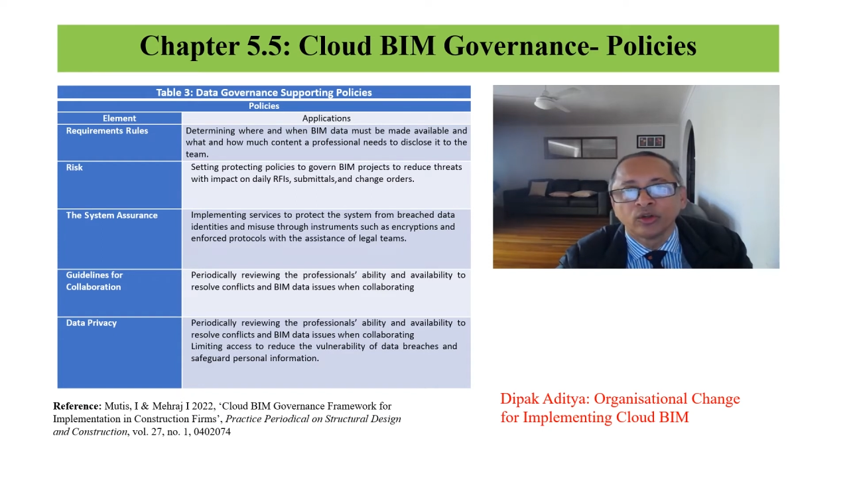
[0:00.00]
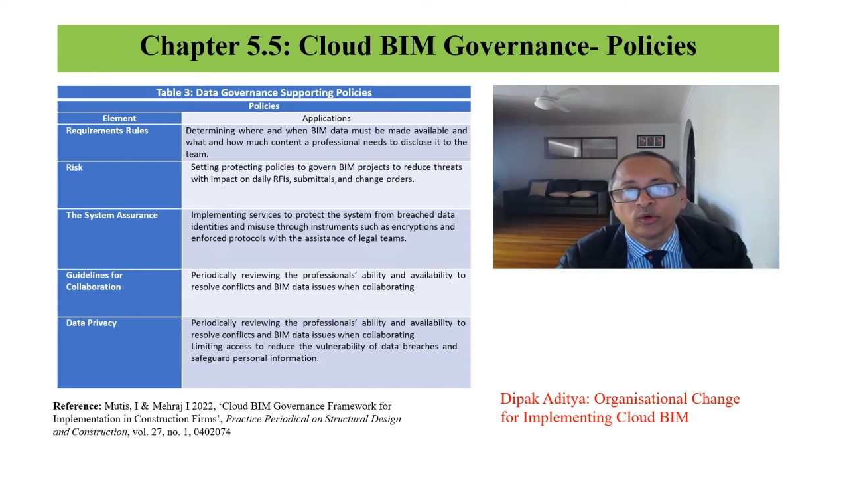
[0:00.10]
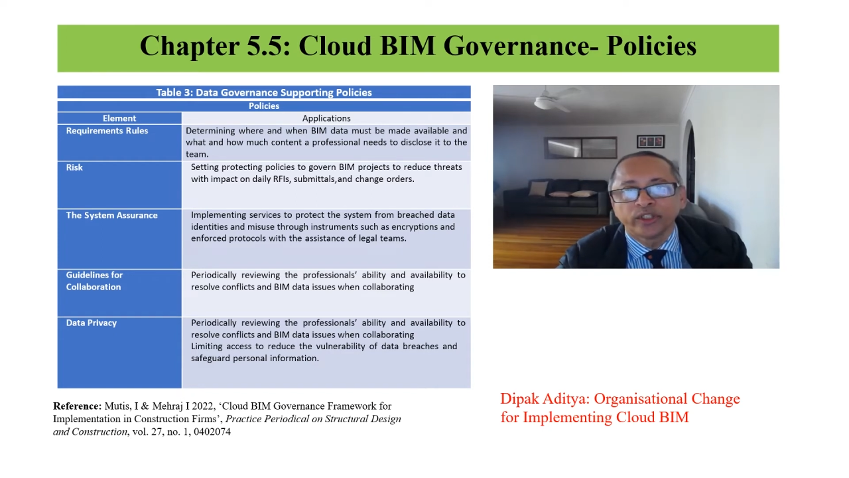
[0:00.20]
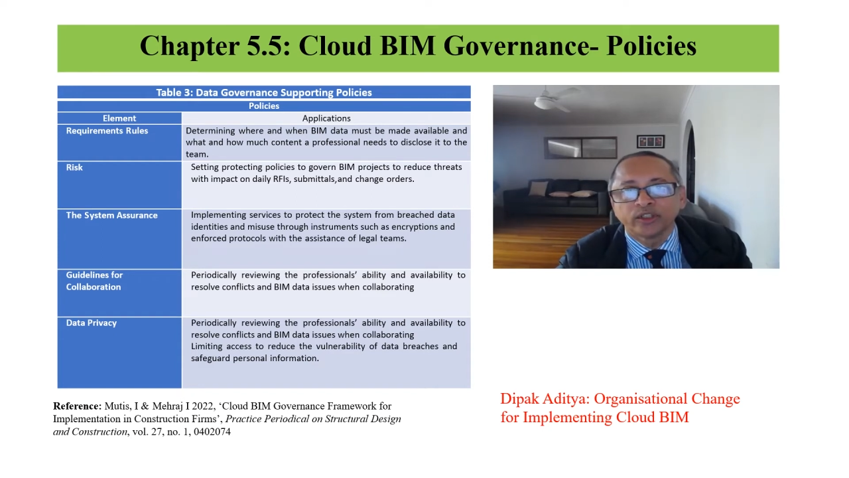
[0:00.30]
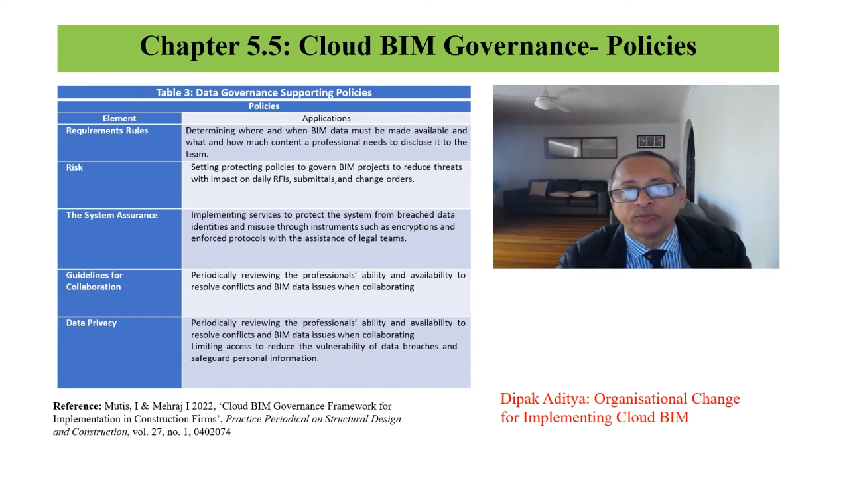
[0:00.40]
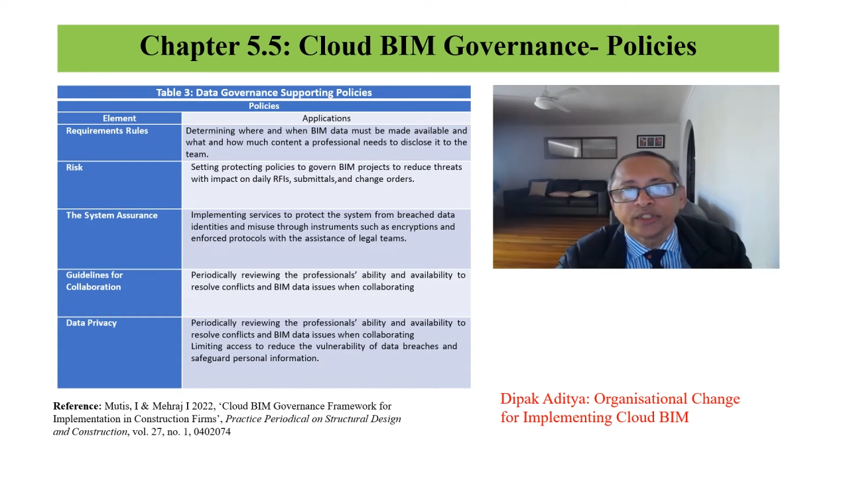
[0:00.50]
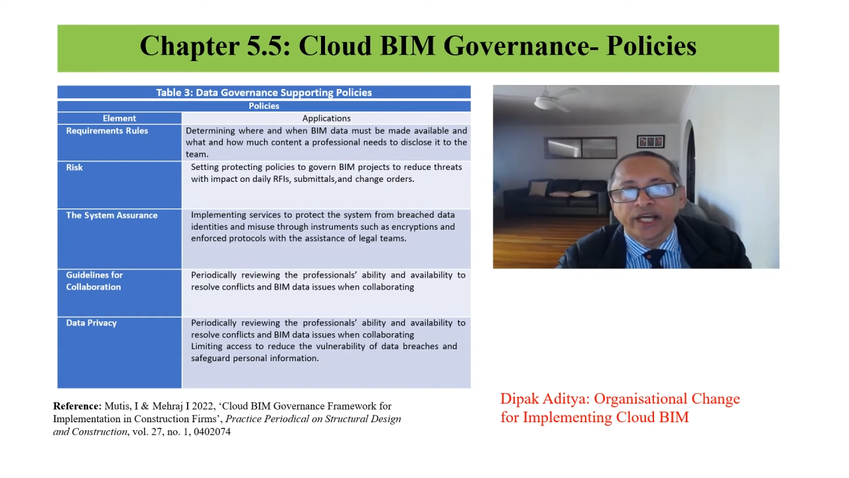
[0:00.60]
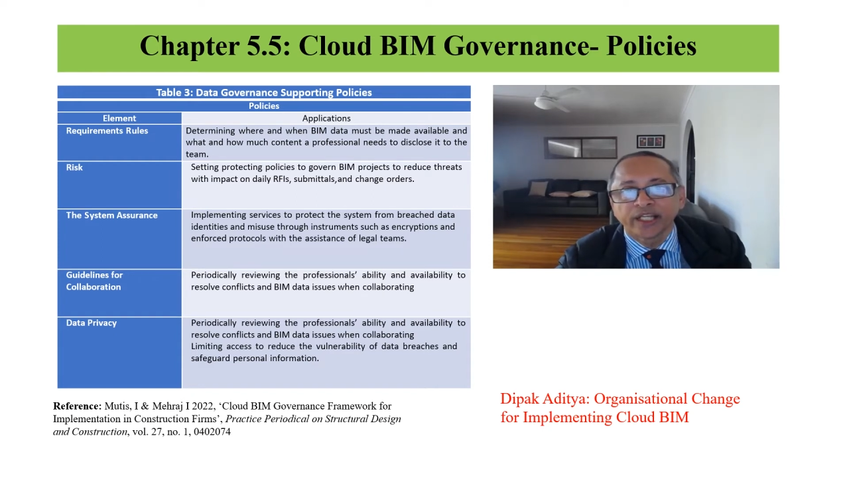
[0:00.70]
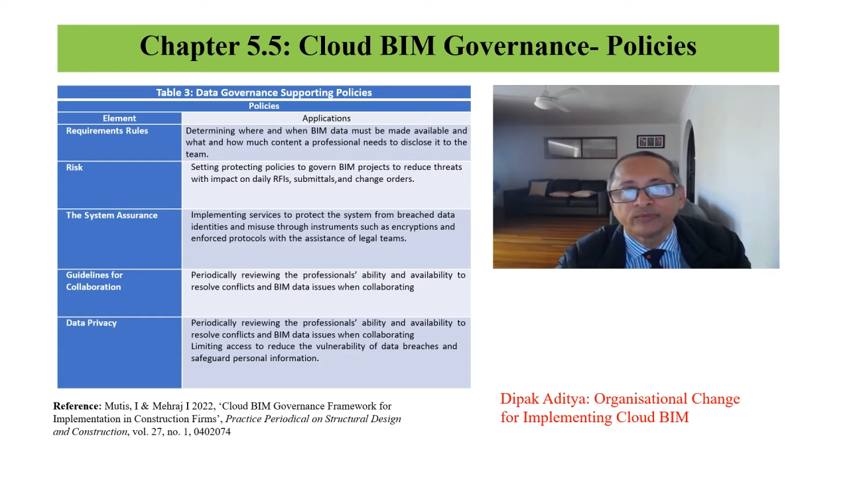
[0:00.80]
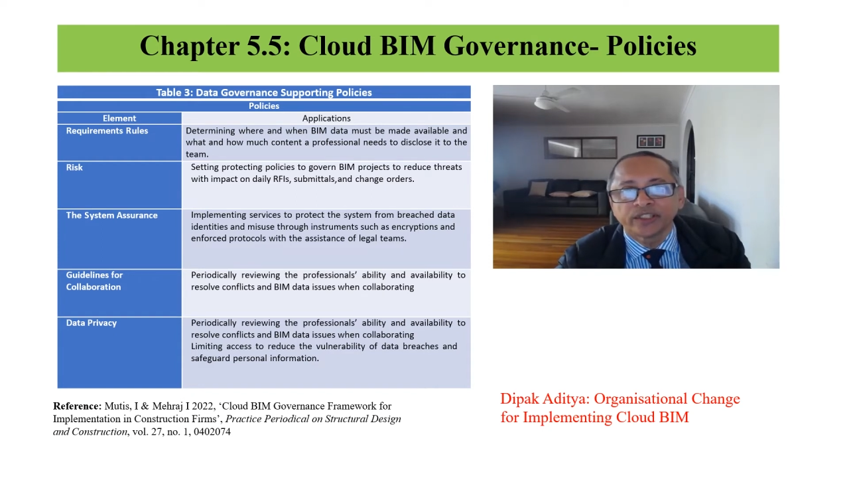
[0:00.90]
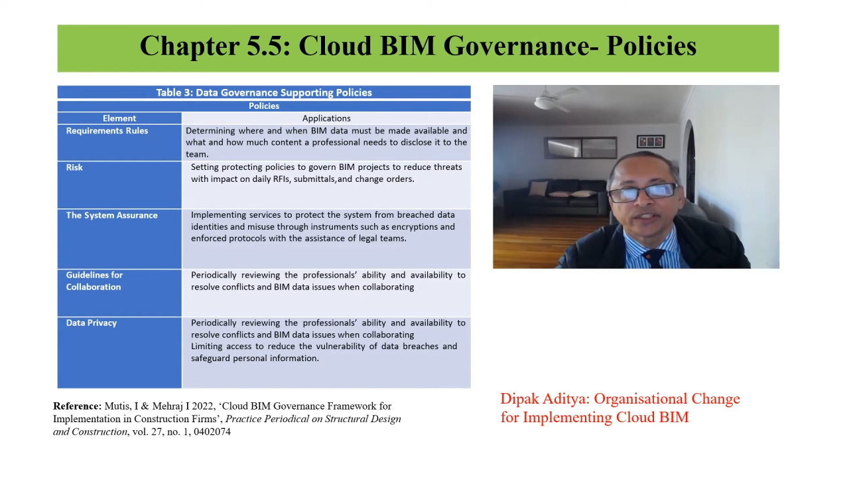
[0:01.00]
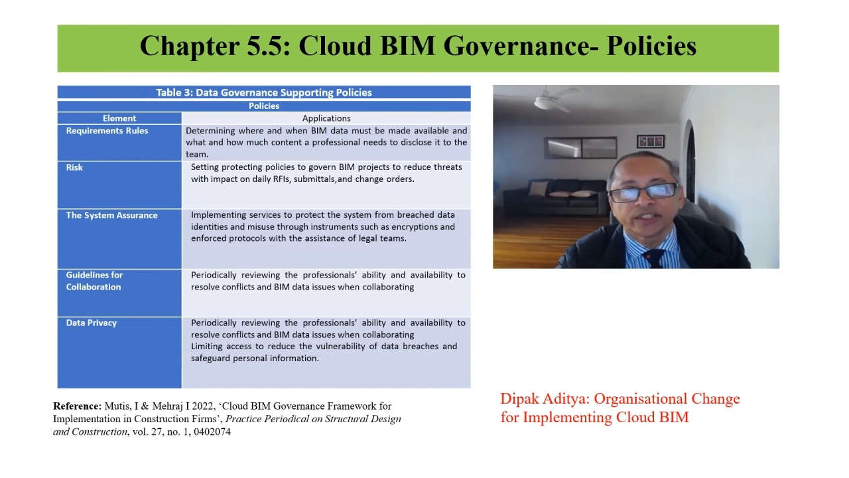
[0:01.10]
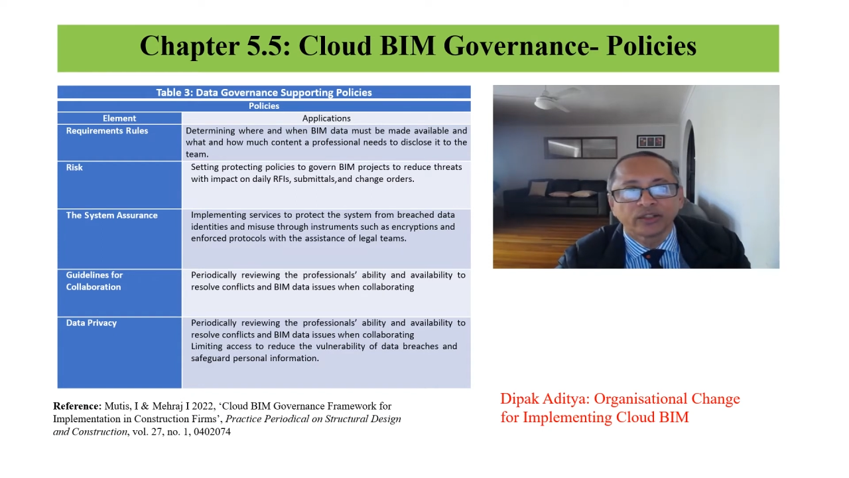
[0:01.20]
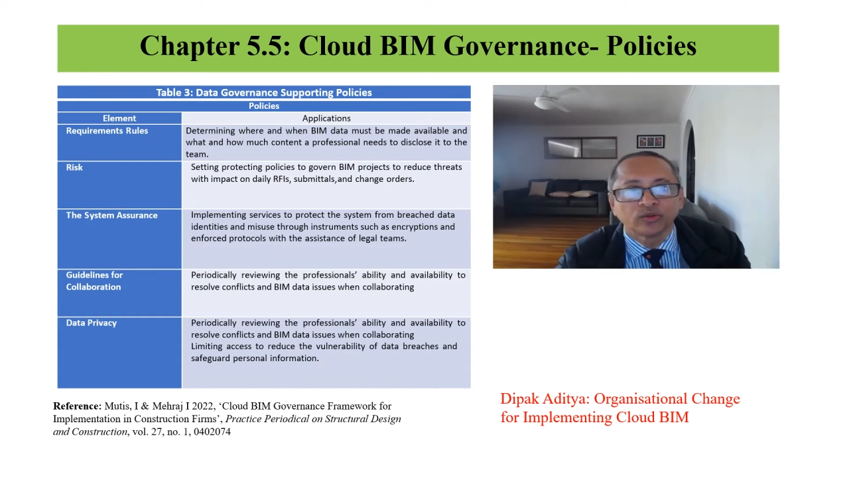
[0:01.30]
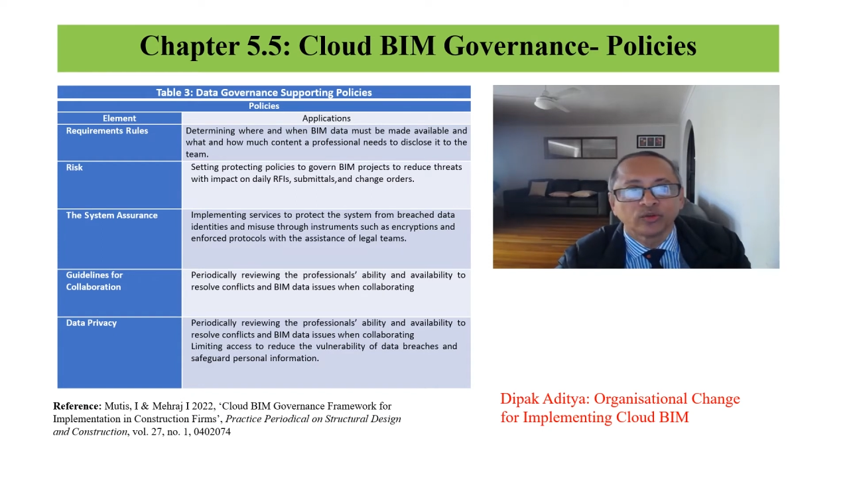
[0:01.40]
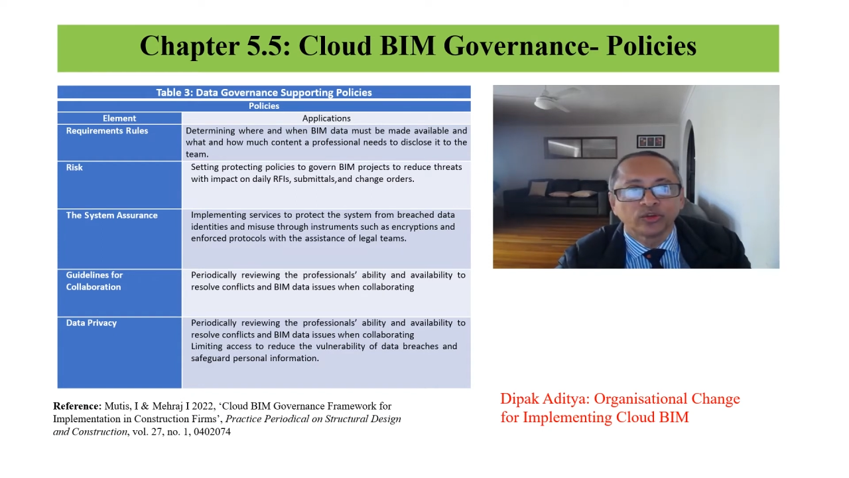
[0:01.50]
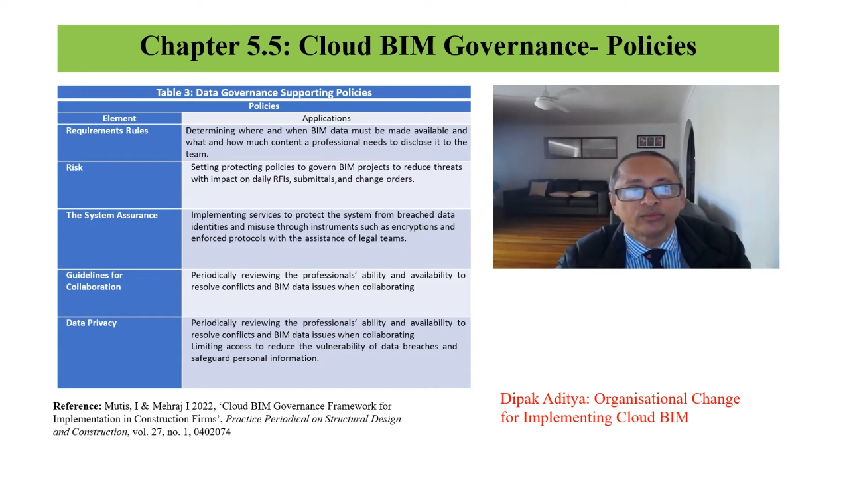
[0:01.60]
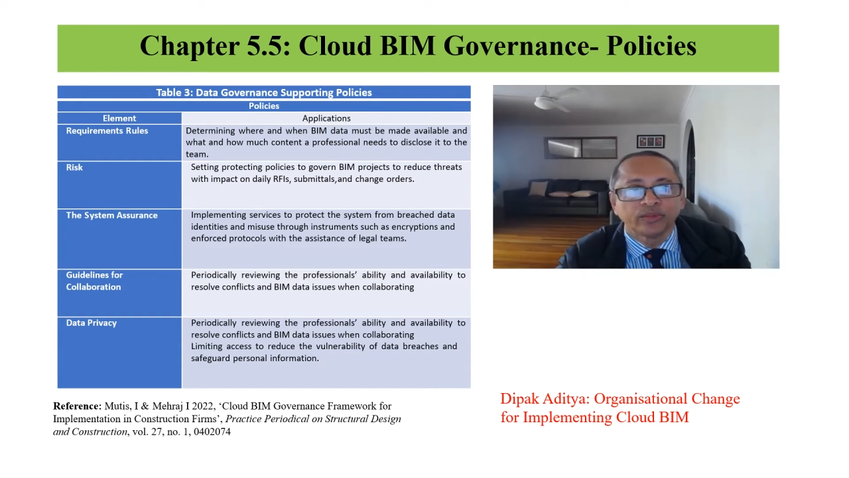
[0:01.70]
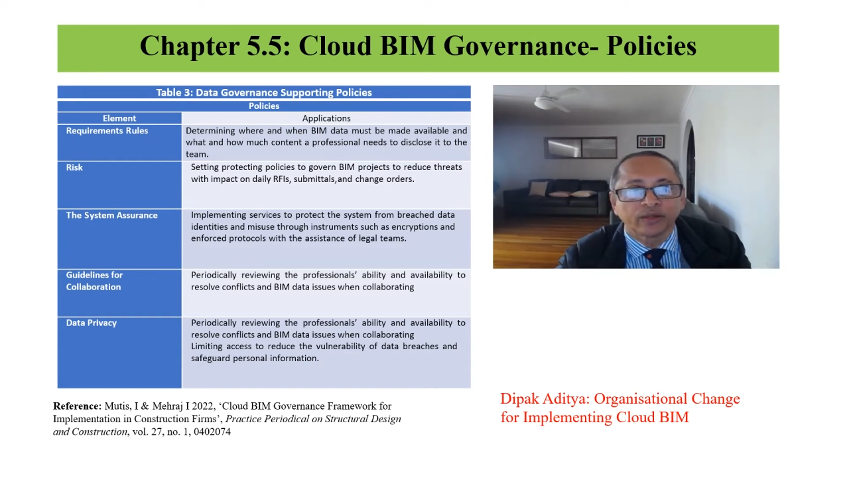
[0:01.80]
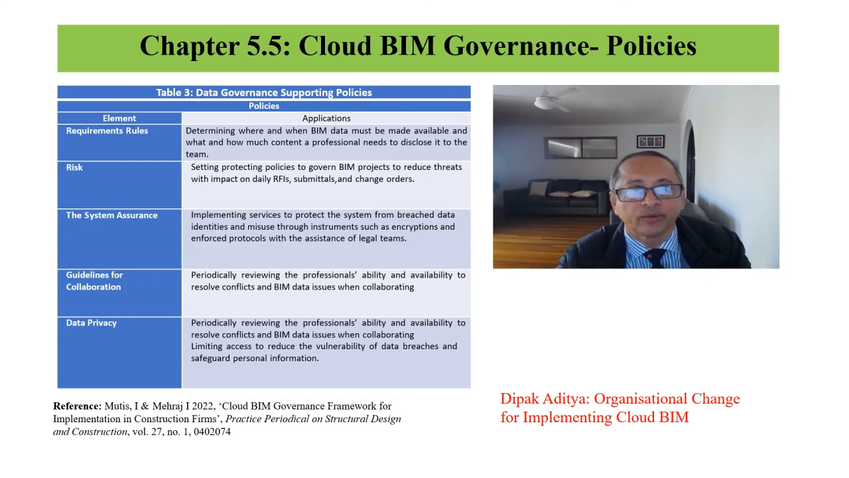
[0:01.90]
when BIM data will
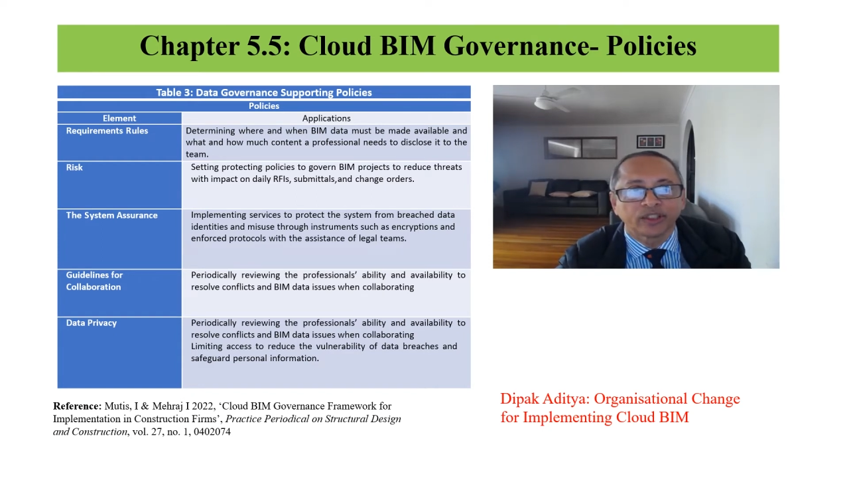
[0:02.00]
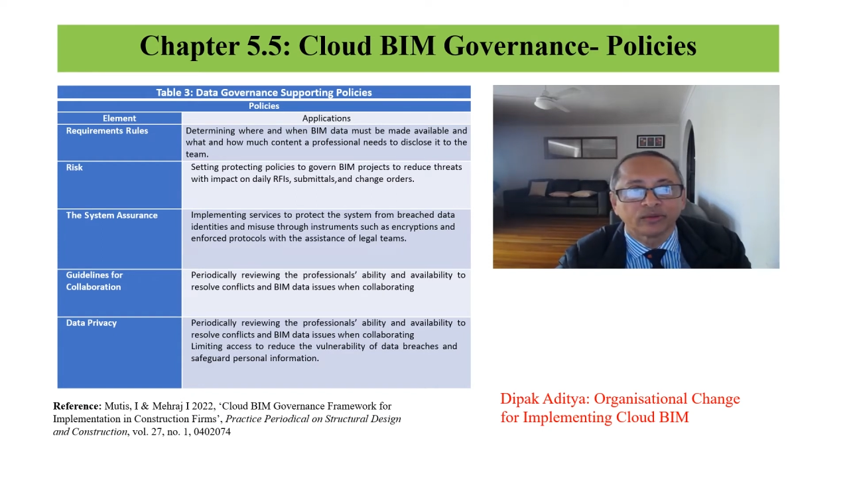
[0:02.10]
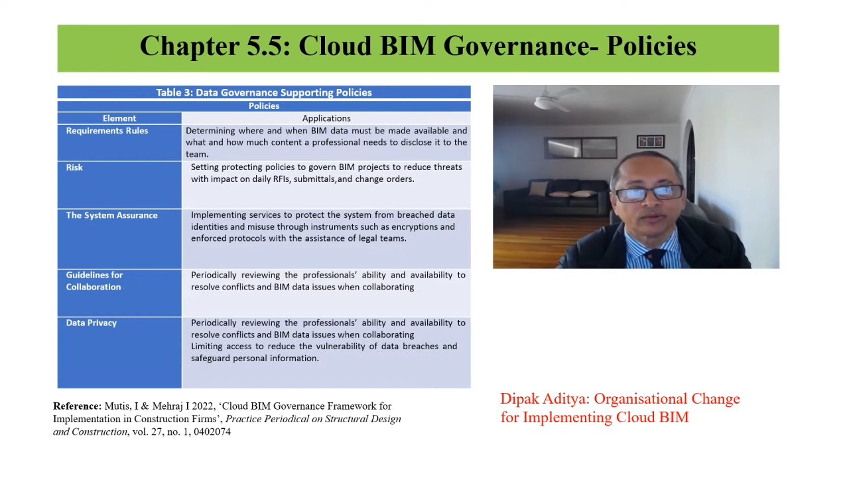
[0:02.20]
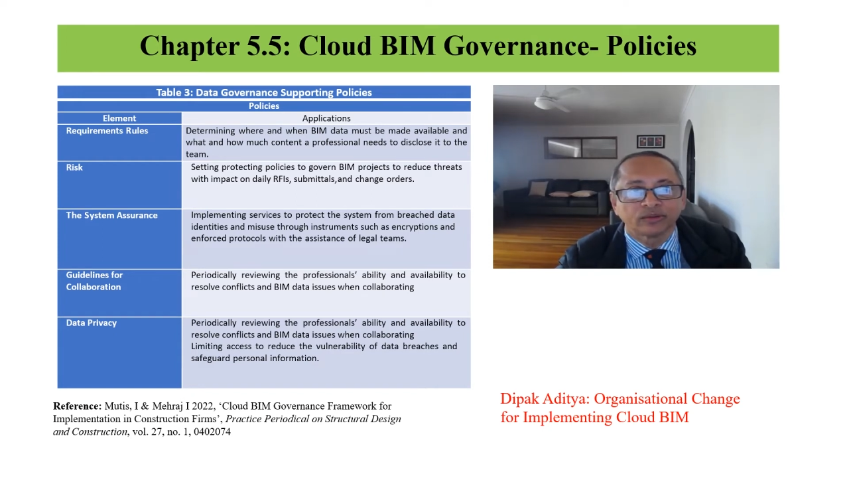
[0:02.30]
be available,